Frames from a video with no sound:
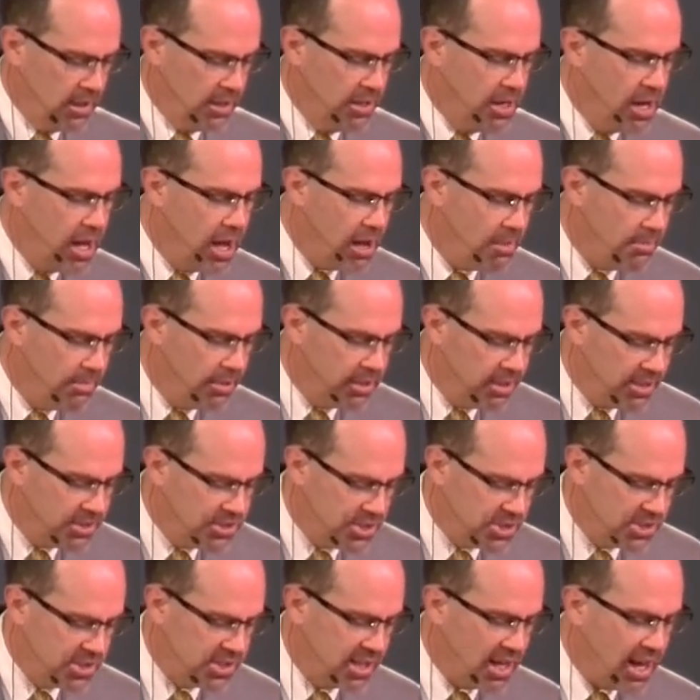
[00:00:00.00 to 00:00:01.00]
not
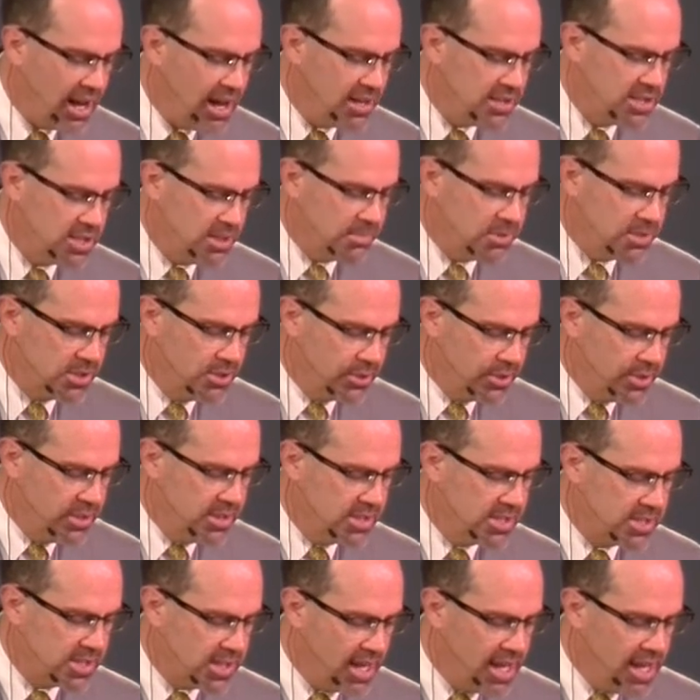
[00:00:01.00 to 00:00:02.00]
malicious gossips, nor
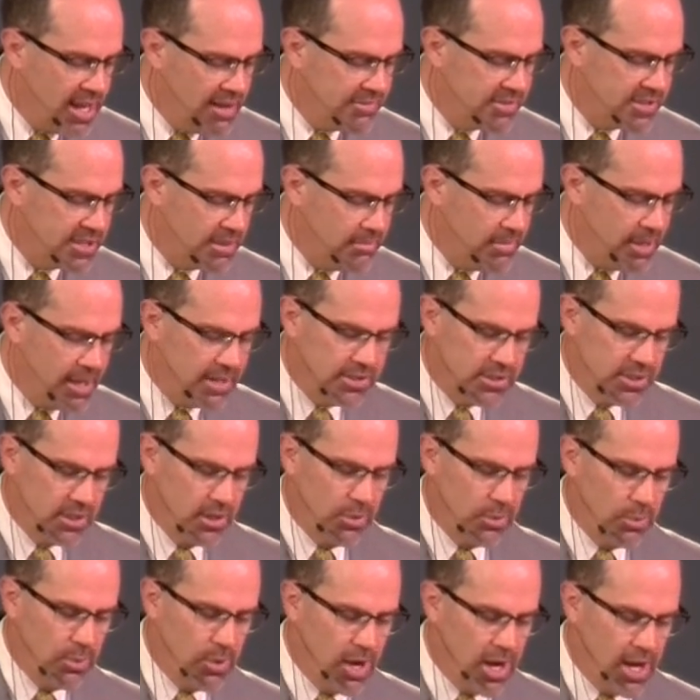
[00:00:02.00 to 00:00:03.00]
enslaved to much
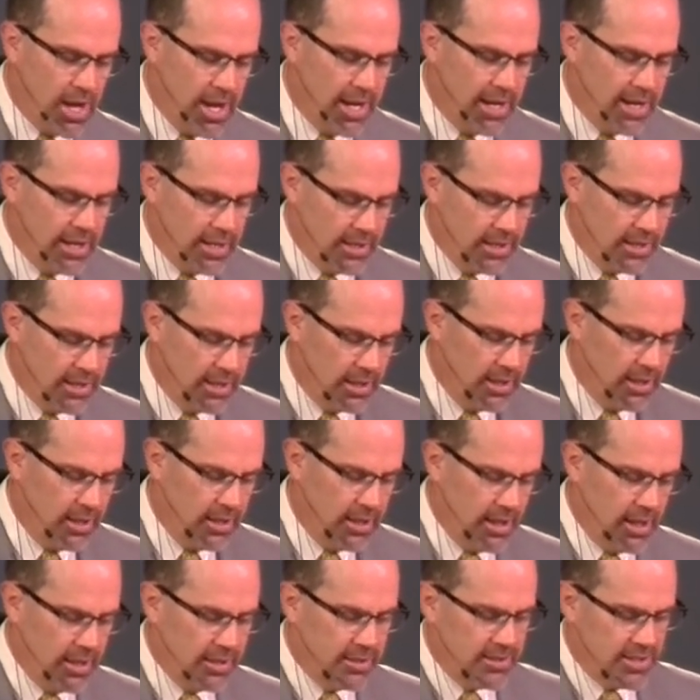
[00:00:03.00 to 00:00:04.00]
wine
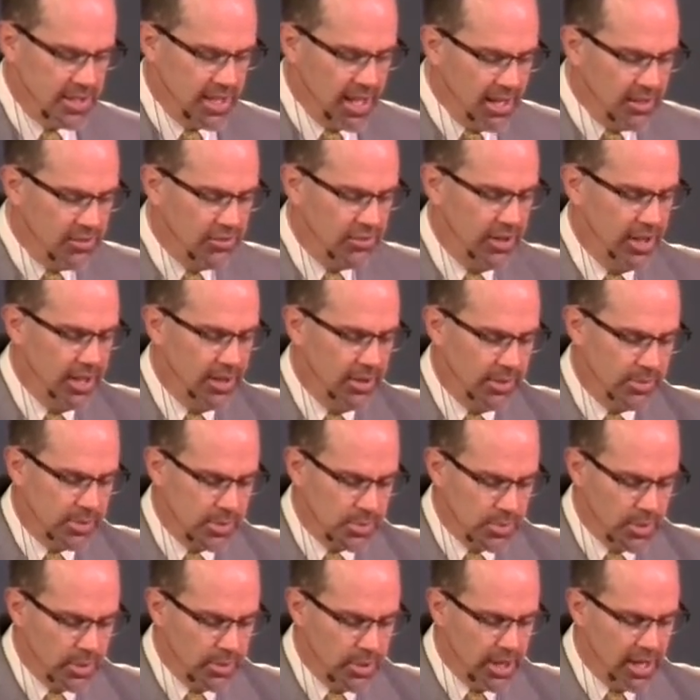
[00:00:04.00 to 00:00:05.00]
and teaching. That
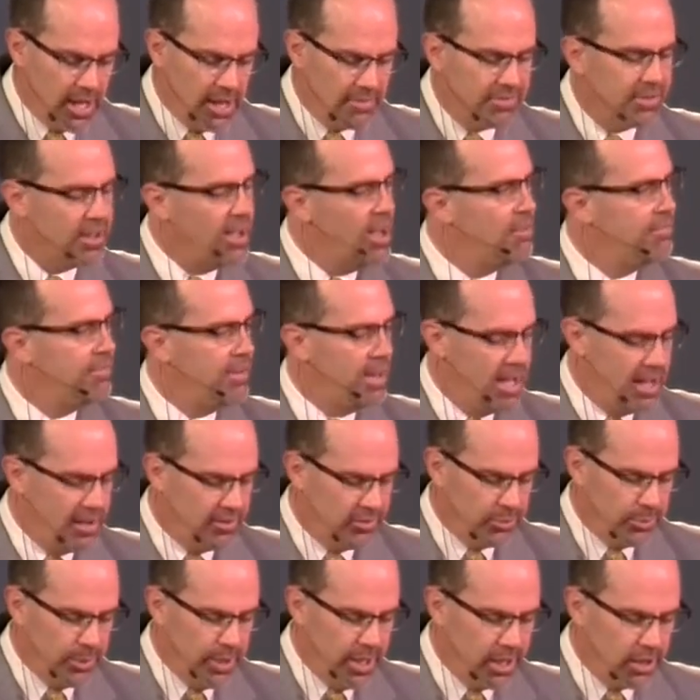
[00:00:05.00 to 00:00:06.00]
was where we left off
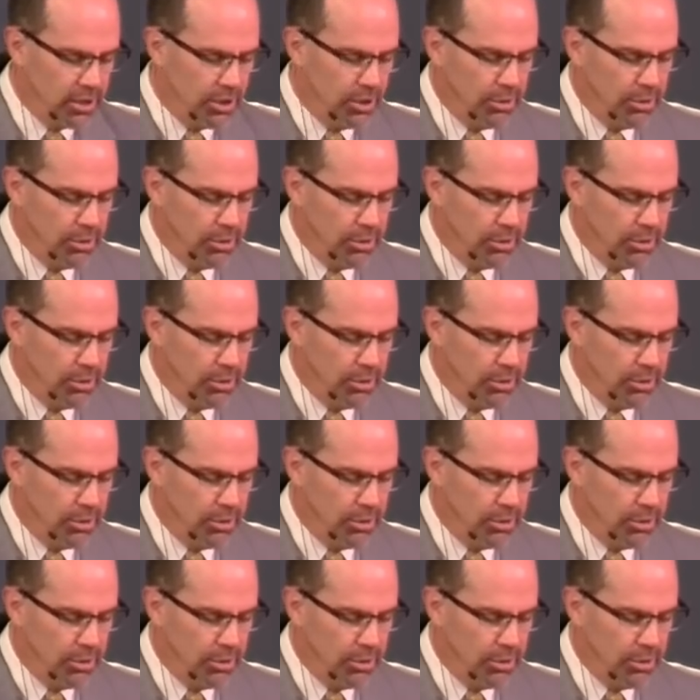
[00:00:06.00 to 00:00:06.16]
last week.